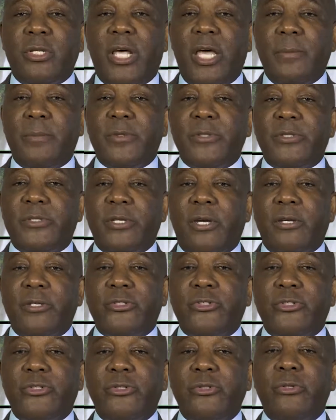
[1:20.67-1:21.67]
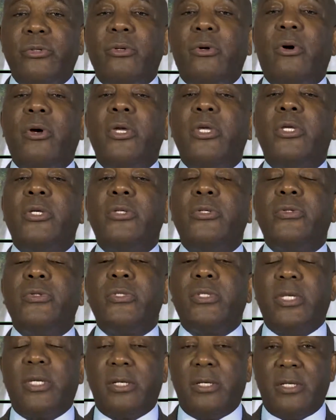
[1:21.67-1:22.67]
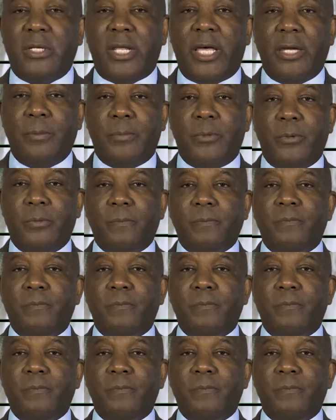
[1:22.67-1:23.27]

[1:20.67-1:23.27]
liposuction, or you can do tickle lipo.